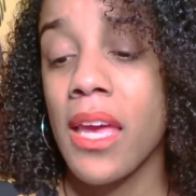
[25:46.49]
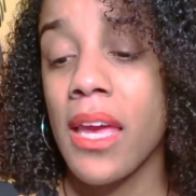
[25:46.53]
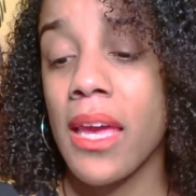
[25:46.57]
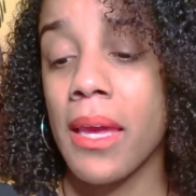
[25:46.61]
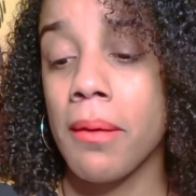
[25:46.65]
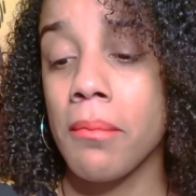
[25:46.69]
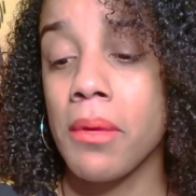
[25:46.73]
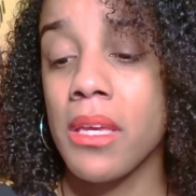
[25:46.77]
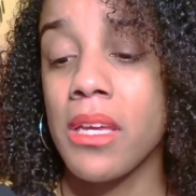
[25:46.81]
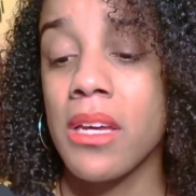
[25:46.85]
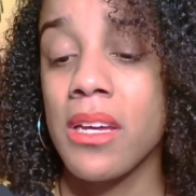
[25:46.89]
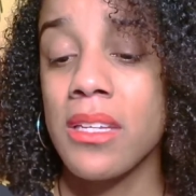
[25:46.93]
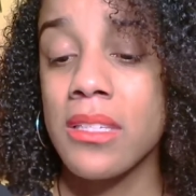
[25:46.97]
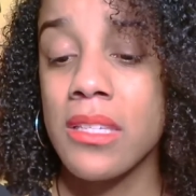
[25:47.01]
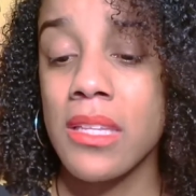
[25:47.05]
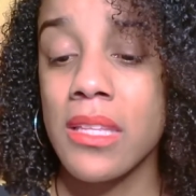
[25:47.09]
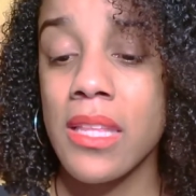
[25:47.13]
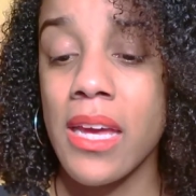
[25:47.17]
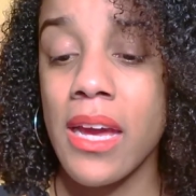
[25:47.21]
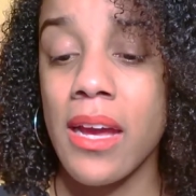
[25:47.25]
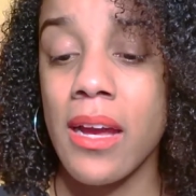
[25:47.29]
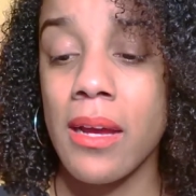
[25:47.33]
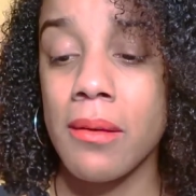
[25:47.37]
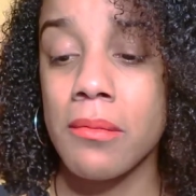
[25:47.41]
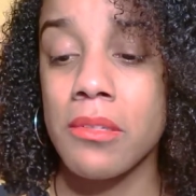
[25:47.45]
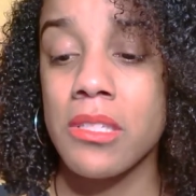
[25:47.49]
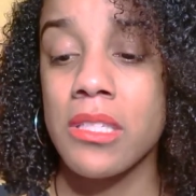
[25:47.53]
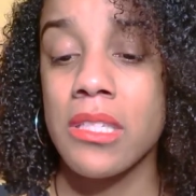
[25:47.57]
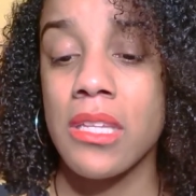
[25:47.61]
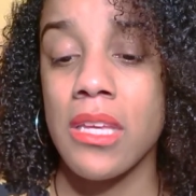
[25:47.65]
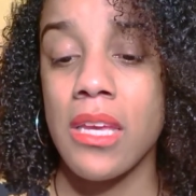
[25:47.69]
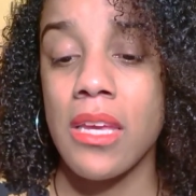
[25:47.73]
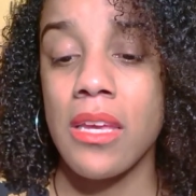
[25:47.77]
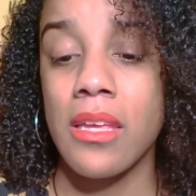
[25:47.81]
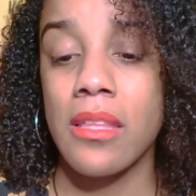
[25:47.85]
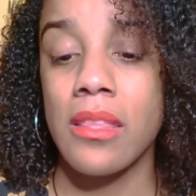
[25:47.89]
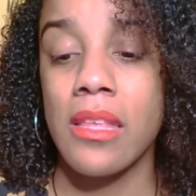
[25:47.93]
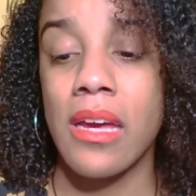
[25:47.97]
And because of that, I'm
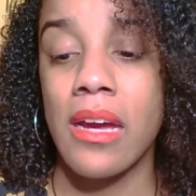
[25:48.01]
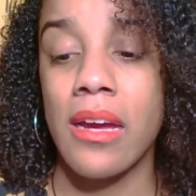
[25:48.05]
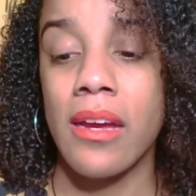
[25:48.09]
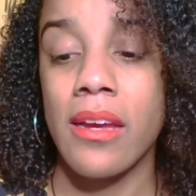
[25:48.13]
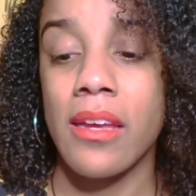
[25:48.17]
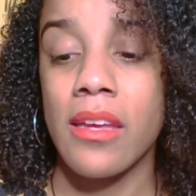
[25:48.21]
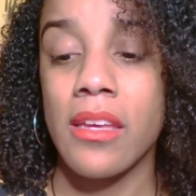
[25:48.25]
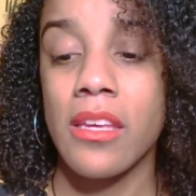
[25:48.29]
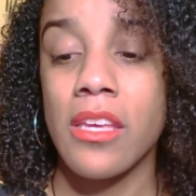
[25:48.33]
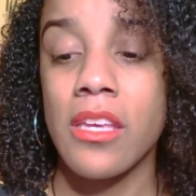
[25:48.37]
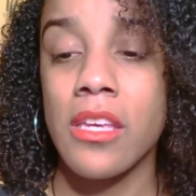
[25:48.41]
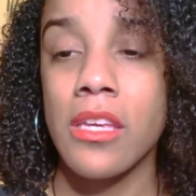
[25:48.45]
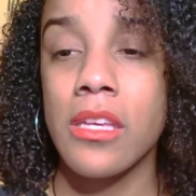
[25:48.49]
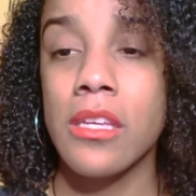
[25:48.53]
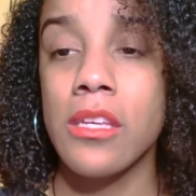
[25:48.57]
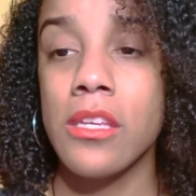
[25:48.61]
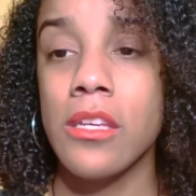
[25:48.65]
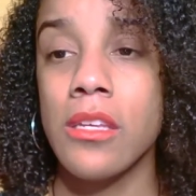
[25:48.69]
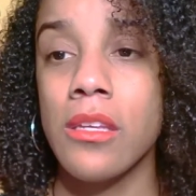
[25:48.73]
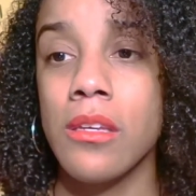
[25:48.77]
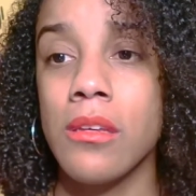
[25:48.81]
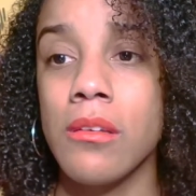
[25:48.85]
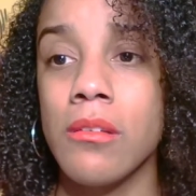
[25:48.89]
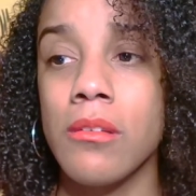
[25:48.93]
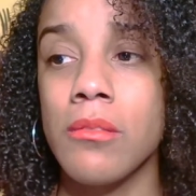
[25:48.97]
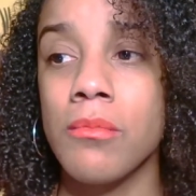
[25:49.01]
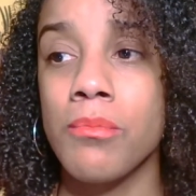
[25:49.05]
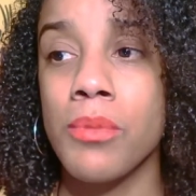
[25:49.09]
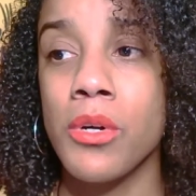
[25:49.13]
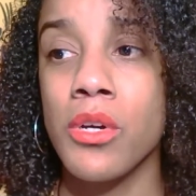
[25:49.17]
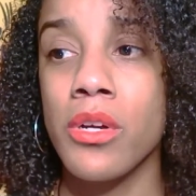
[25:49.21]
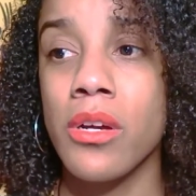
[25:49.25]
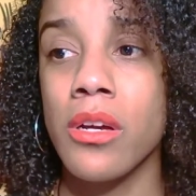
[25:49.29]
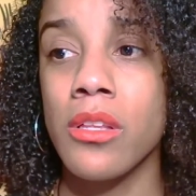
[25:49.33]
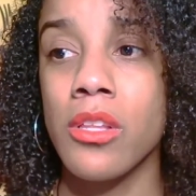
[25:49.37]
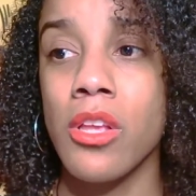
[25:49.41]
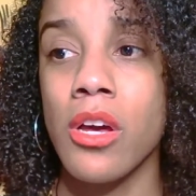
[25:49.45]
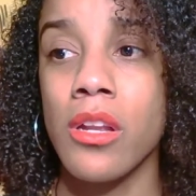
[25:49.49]
seeing that he
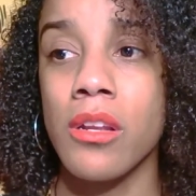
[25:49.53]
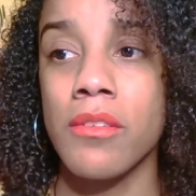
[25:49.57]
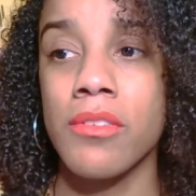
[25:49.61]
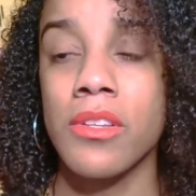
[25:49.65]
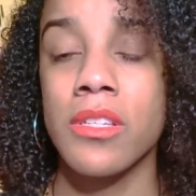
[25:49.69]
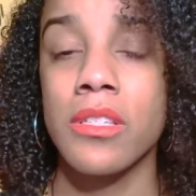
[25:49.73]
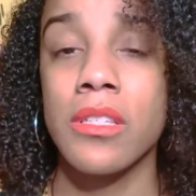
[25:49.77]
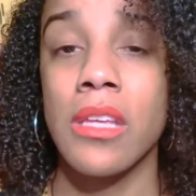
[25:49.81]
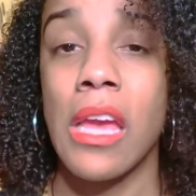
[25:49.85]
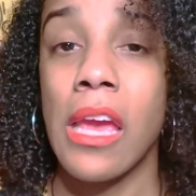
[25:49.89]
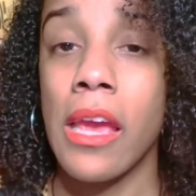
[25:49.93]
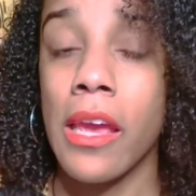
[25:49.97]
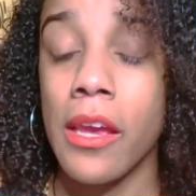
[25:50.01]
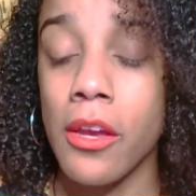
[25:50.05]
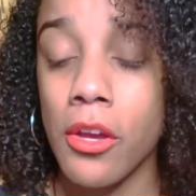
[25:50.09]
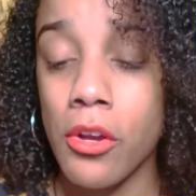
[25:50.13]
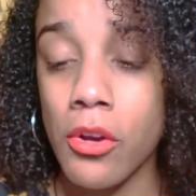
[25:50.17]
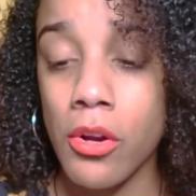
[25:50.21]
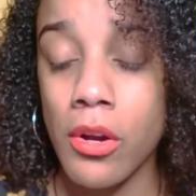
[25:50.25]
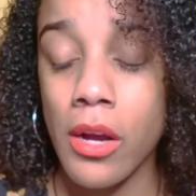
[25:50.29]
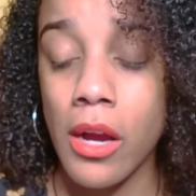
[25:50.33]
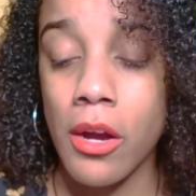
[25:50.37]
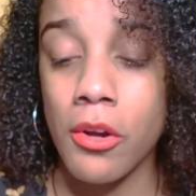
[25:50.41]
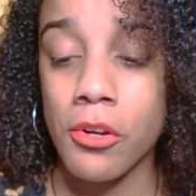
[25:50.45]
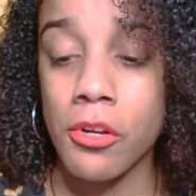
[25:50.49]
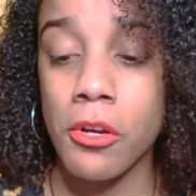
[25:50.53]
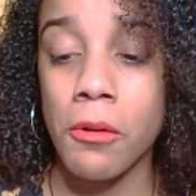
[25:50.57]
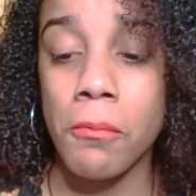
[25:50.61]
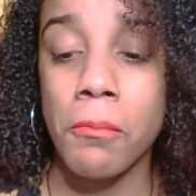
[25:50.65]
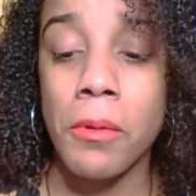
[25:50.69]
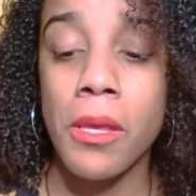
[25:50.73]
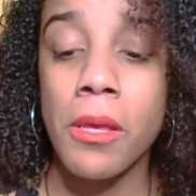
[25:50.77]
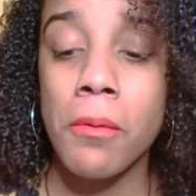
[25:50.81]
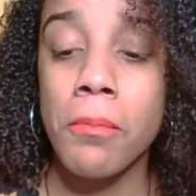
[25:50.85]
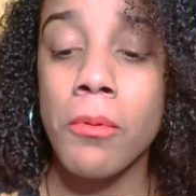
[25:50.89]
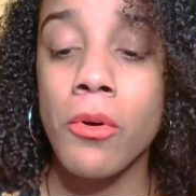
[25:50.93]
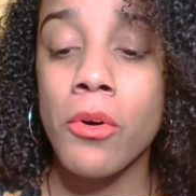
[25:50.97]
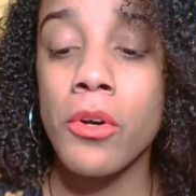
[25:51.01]
put a lot of his anger out on
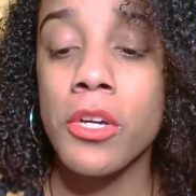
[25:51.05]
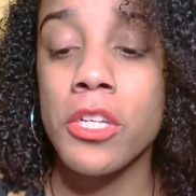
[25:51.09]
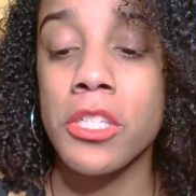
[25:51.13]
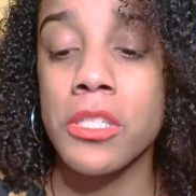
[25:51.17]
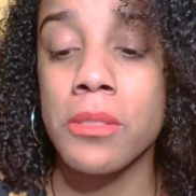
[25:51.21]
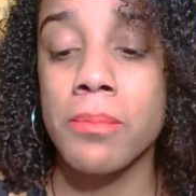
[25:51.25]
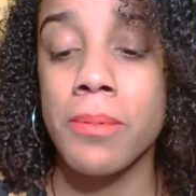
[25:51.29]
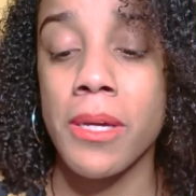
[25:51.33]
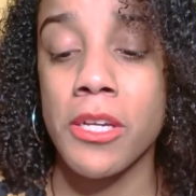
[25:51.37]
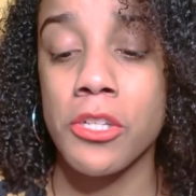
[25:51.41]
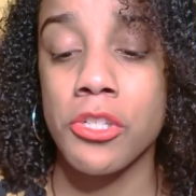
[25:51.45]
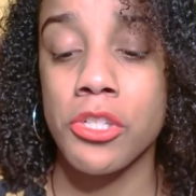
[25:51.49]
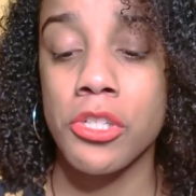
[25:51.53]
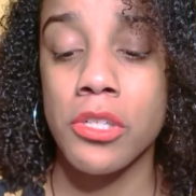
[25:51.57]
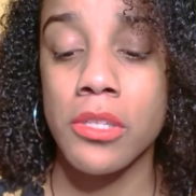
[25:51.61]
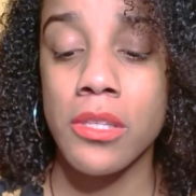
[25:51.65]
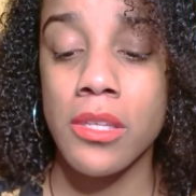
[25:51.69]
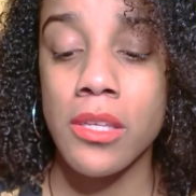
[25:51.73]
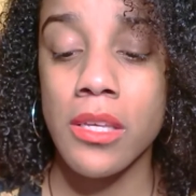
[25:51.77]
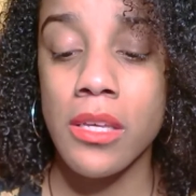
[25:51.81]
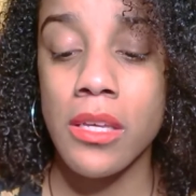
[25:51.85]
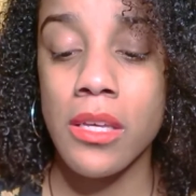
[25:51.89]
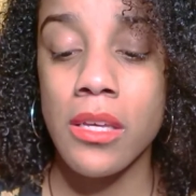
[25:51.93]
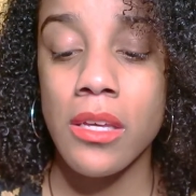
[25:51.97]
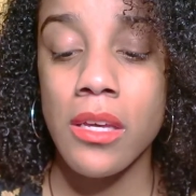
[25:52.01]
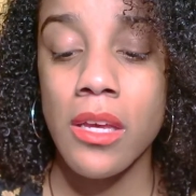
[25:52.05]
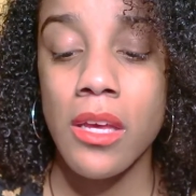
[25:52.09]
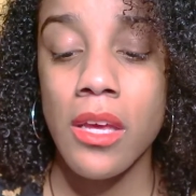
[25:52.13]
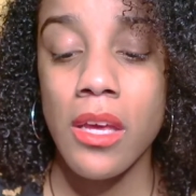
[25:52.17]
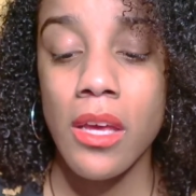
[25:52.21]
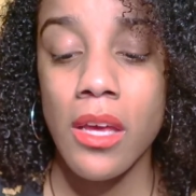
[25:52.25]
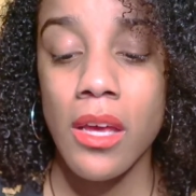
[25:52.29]
people, especially